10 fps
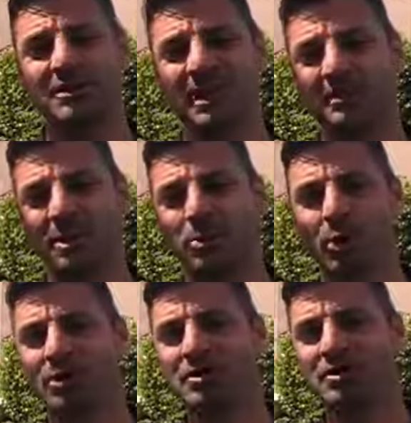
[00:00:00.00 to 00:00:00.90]
today the
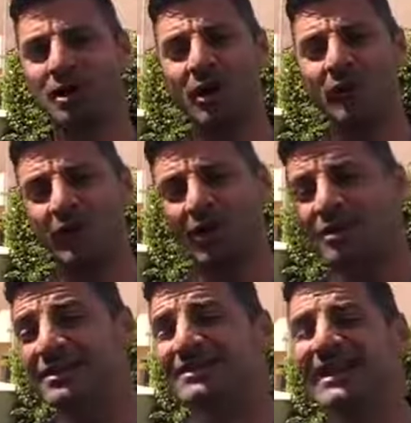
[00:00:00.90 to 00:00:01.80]
importance of
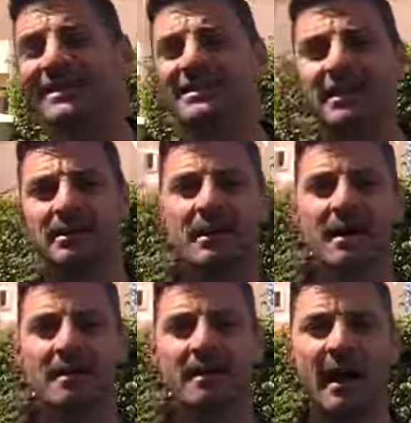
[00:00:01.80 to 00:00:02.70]
understanding
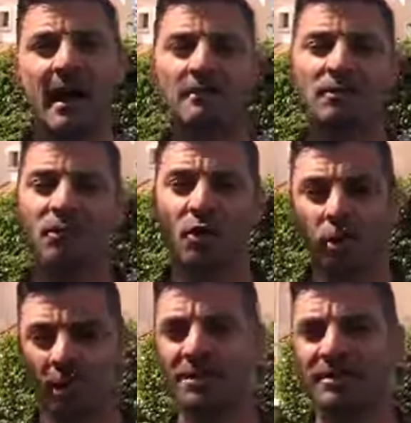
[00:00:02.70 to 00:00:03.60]
that the
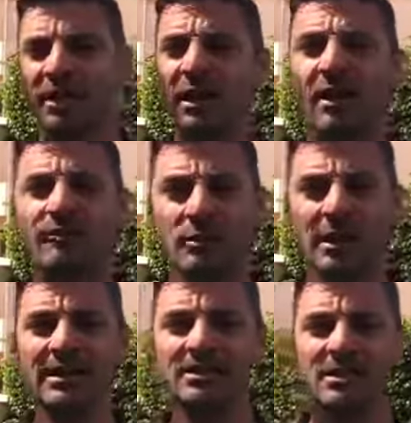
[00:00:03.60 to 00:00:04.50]
quality of our life
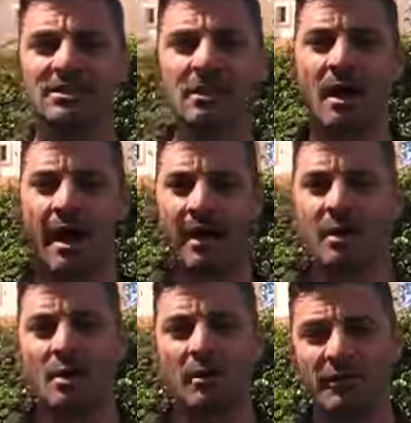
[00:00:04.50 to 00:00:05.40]
really does lie
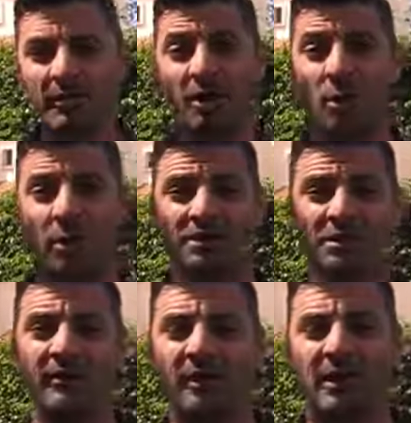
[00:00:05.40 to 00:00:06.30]
within the
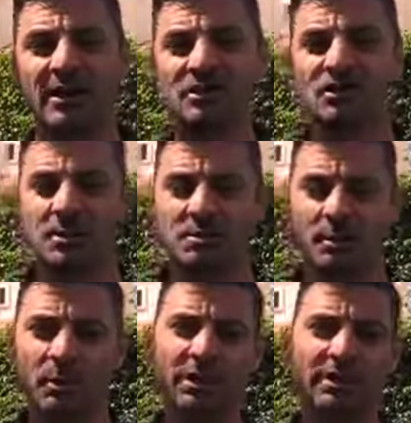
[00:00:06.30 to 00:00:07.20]
quality of our relationships.
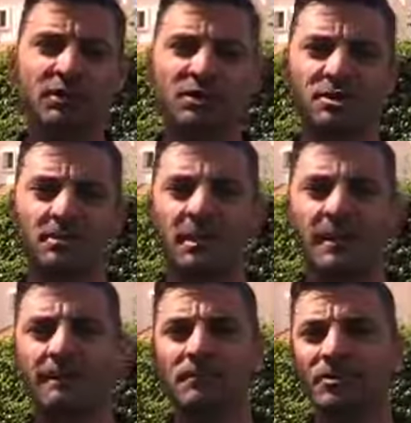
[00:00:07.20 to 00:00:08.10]
And I want to give you some
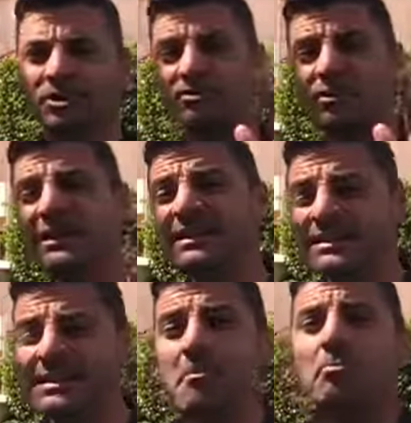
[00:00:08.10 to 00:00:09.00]
just really
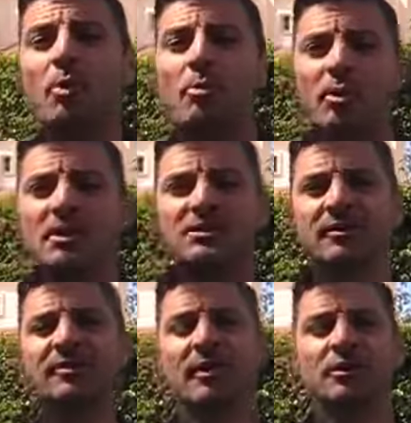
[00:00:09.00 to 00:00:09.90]
simple points
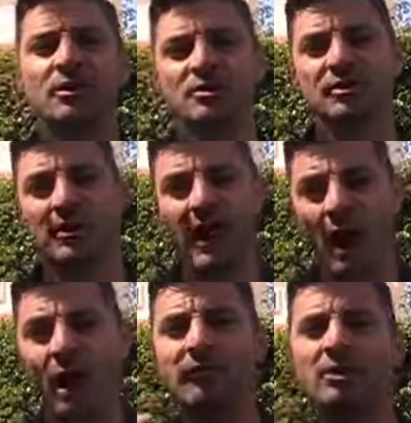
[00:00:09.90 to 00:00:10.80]
of focus of the
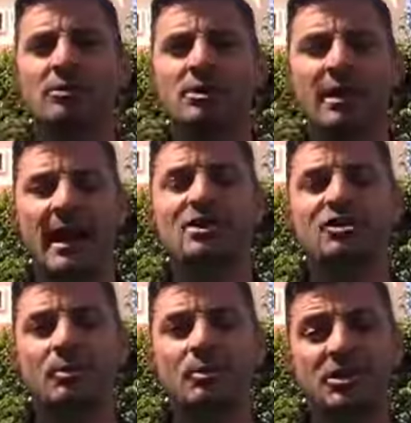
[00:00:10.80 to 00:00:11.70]
art of
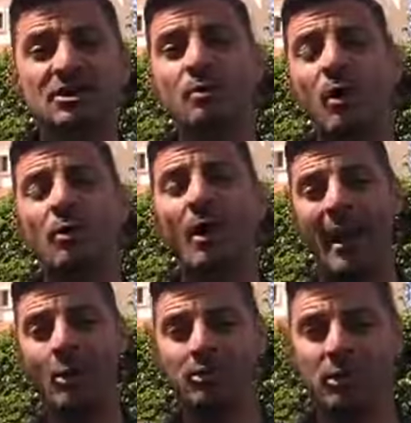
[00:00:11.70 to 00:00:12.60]
communication, which is what will
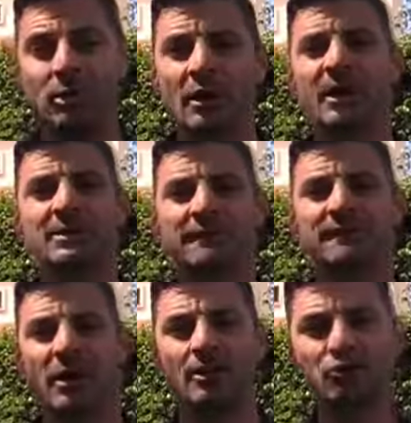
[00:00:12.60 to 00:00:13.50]
help you
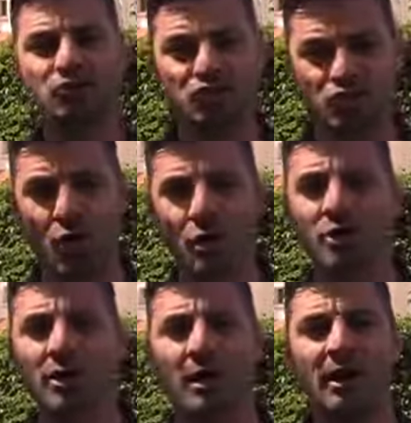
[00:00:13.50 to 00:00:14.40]
develop
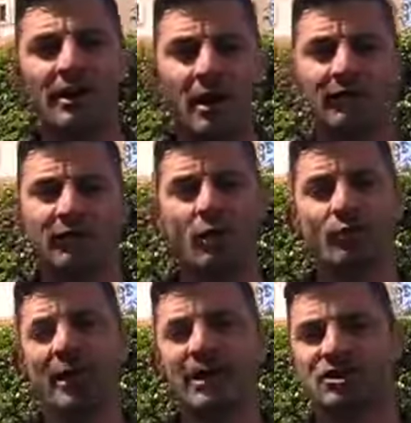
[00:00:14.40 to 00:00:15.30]
strong, lifelong
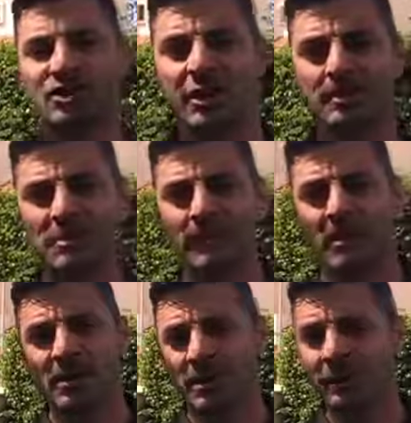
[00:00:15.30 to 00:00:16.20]
relationships.
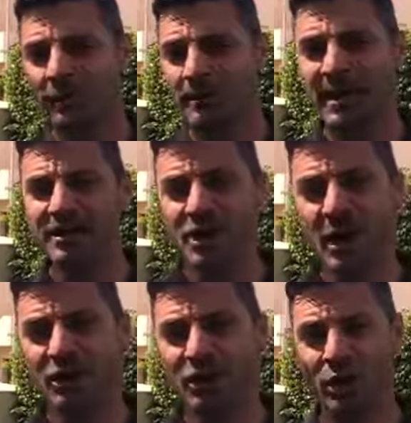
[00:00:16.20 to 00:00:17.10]
You know, for me as
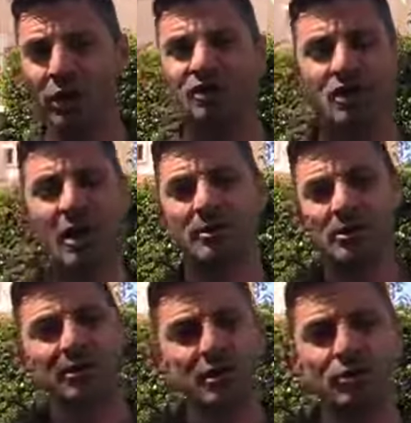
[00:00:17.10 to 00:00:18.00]
a young child
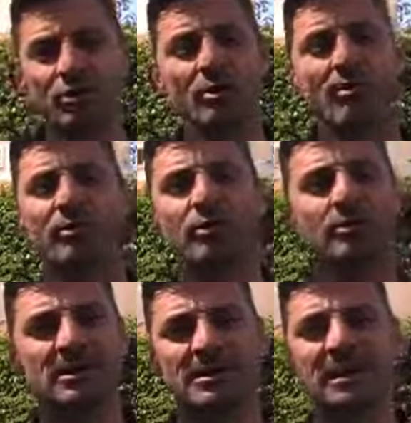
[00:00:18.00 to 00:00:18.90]
and as I grew up through
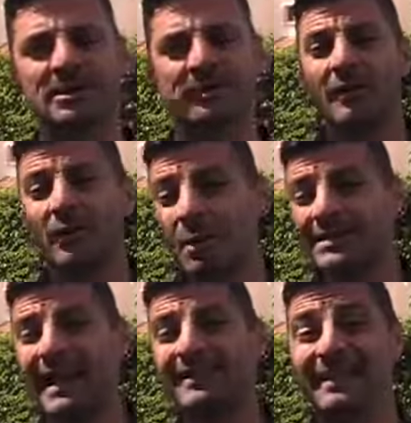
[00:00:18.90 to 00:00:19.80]
my teens, I've
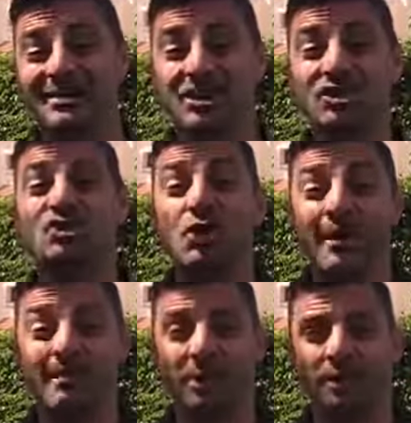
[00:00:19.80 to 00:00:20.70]
always had this
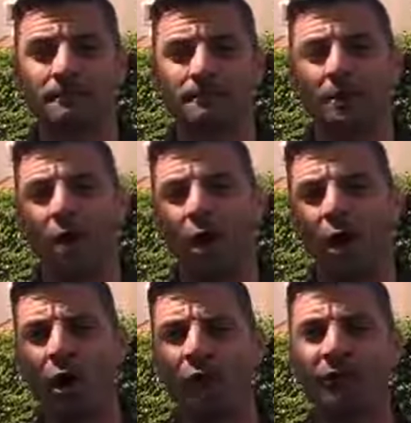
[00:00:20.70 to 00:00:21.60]
enjoyment
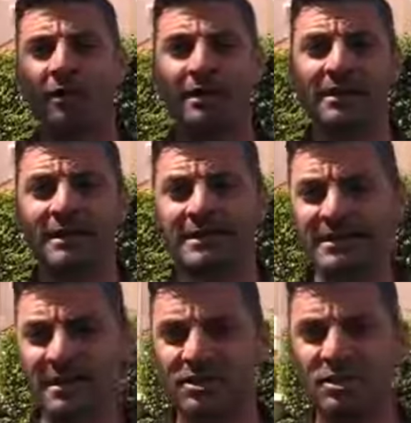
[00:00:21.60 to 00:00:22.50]
of
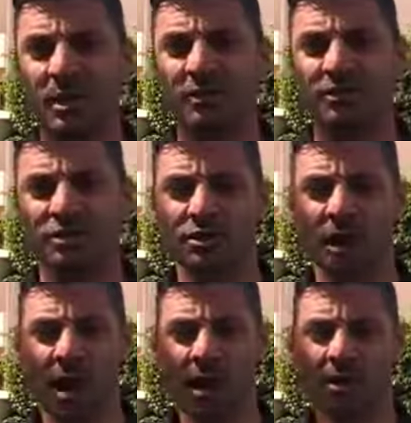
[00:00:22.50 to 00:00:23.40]
listening to others
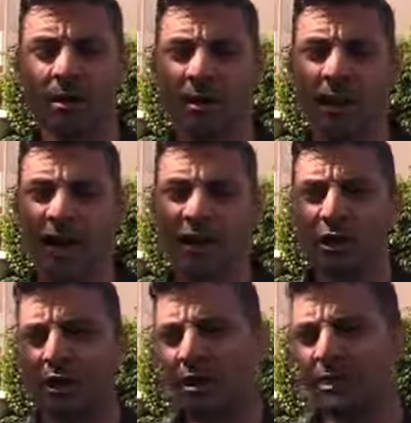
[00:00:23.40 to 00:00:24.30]
and
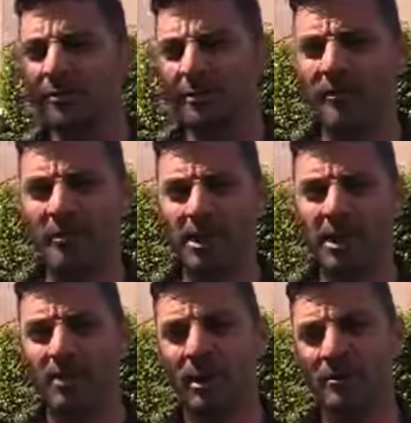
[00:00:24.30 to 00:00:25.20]
learning from other
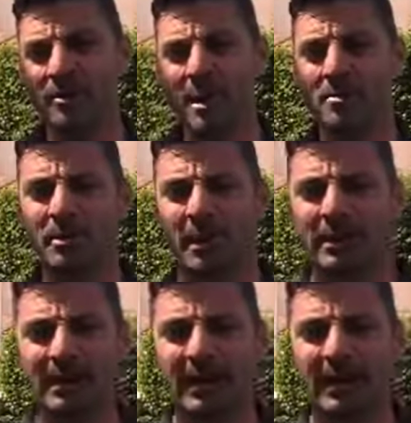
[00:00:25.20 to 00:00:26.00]
people. I remember